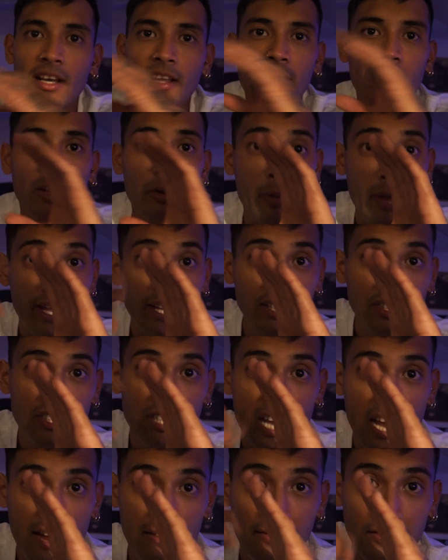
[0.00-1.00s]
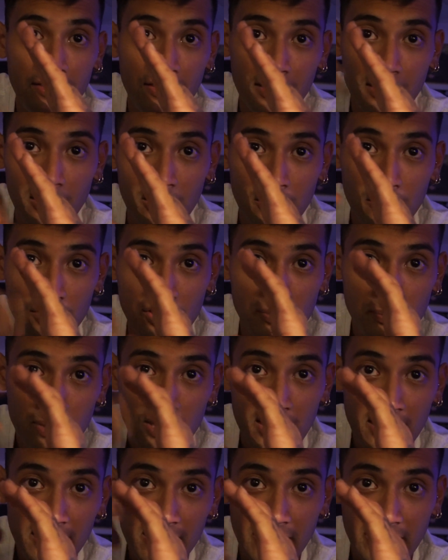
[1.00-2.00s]
The crankshaft, the little
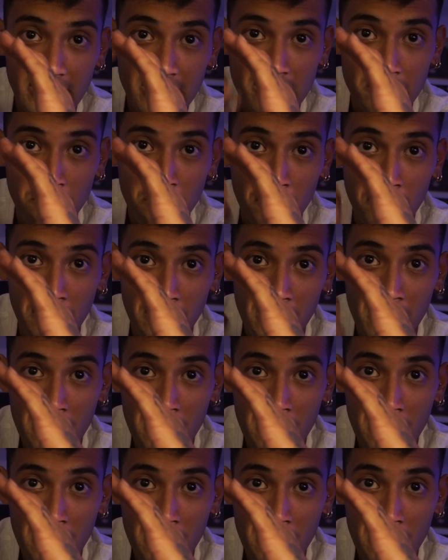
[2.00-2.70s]
spinning thing, isn't moving,